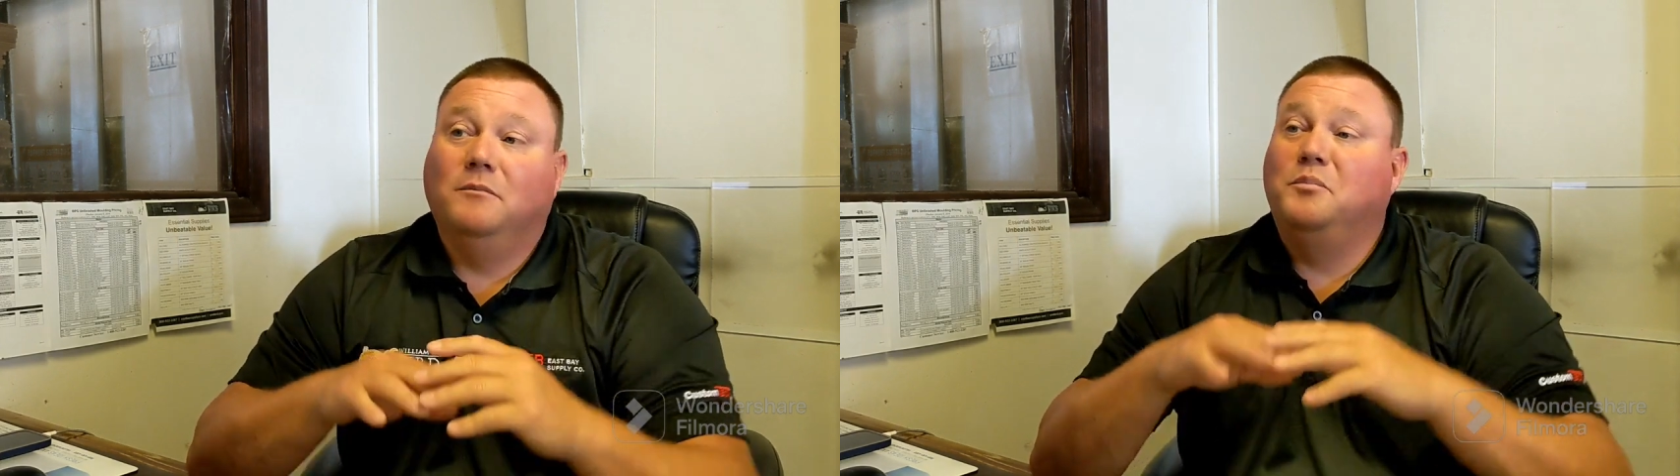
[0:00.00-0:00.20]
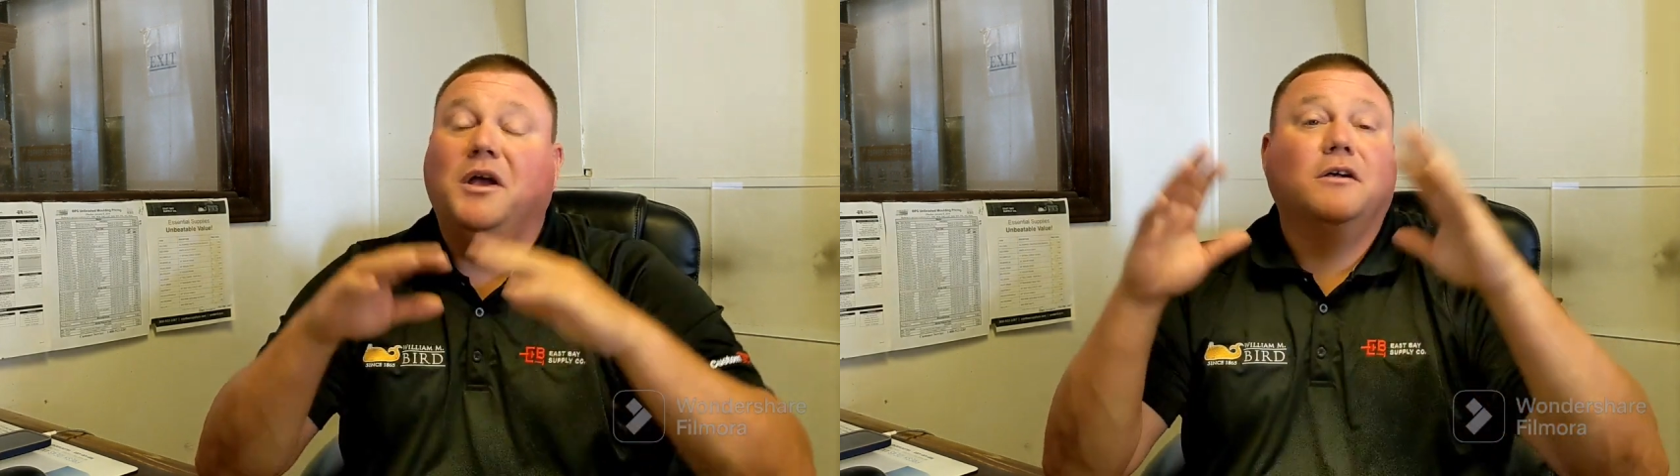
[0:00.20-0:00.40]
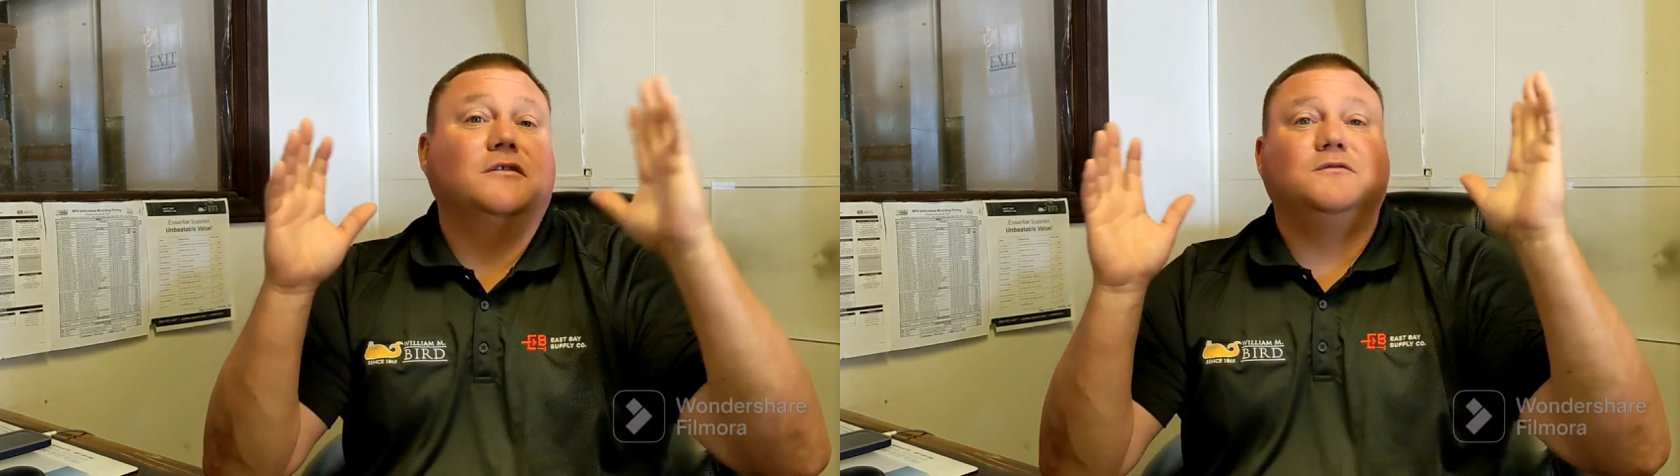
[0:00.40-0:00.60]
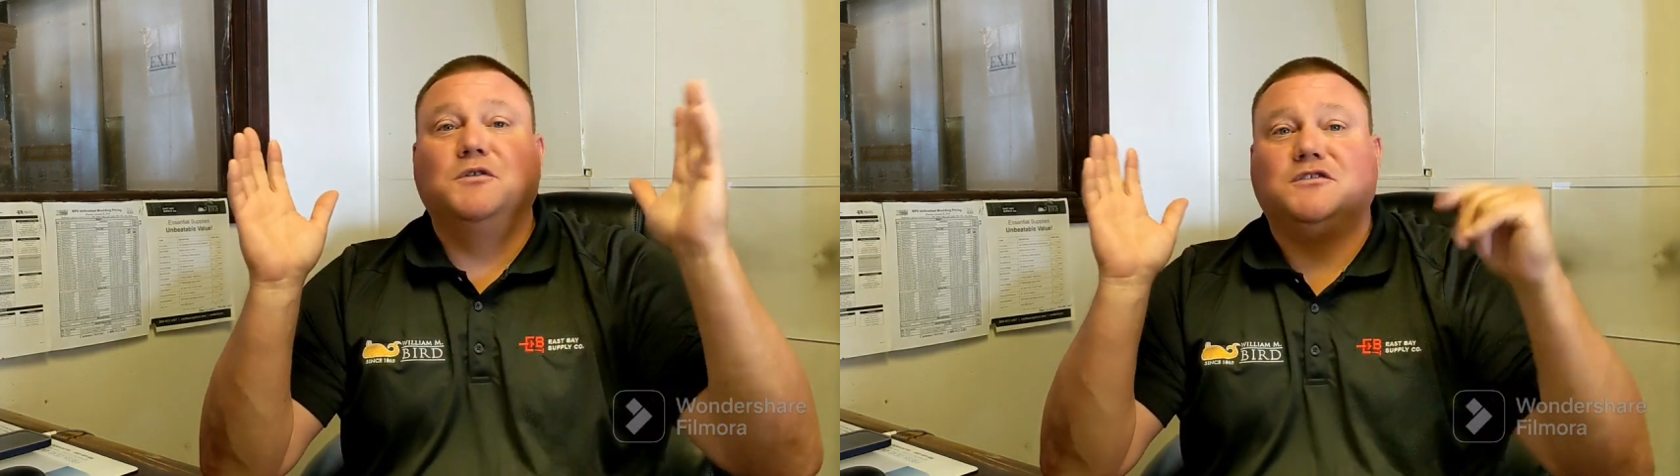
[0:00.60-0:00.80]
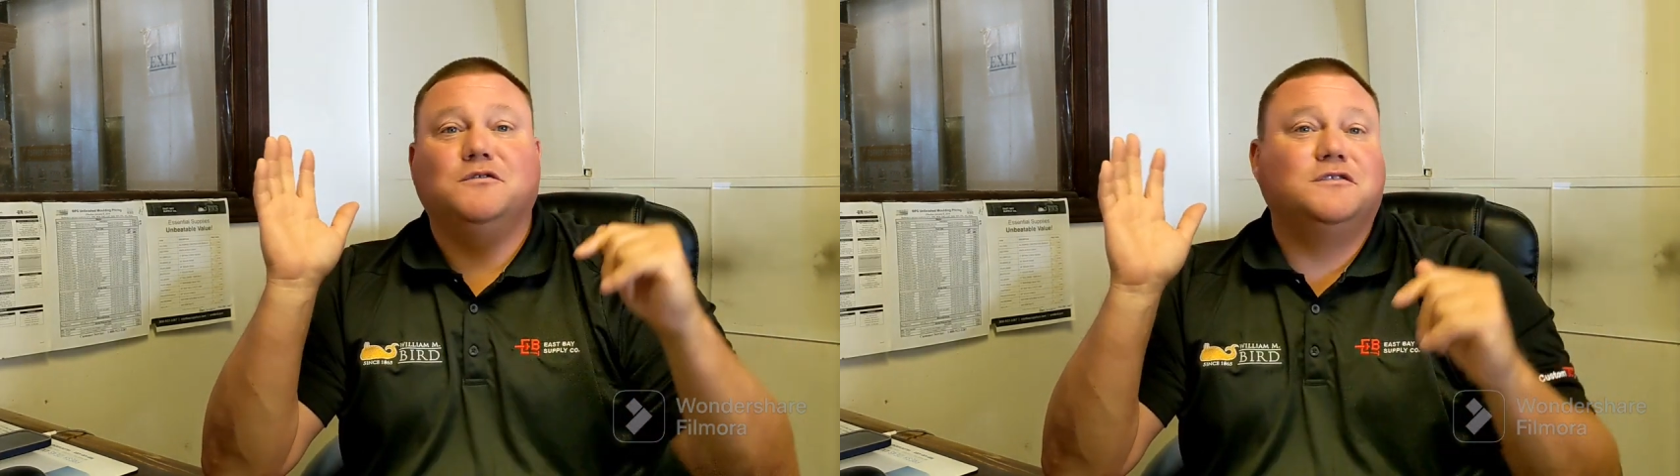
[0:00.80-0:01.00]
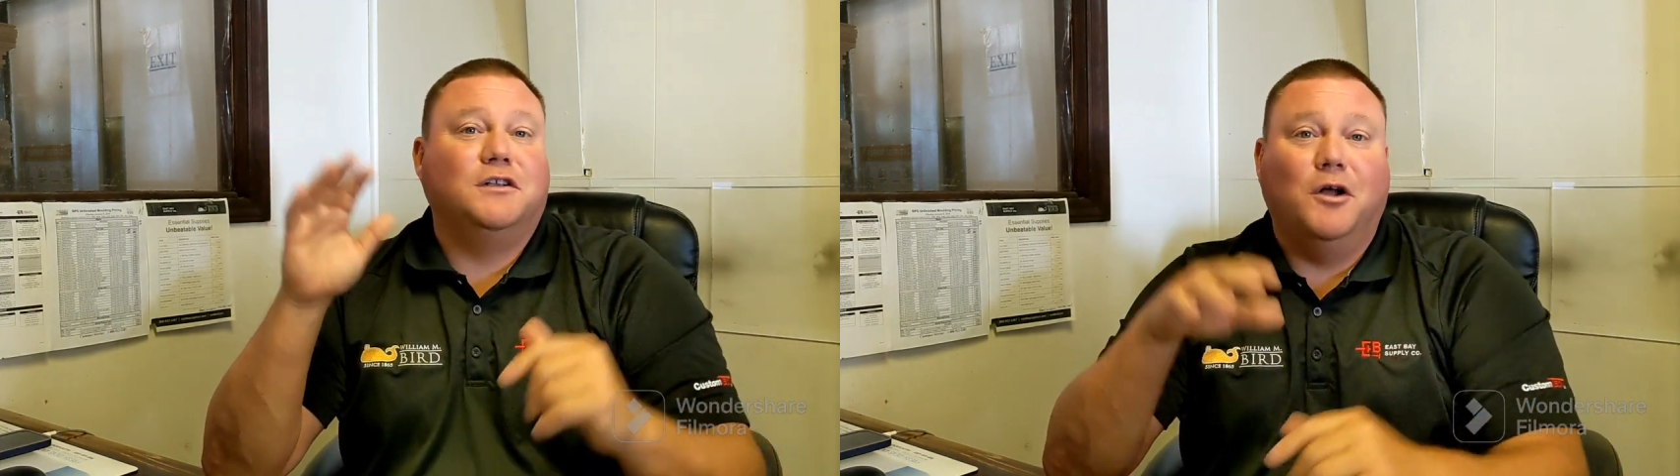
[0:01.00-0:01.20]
Bells, whistles,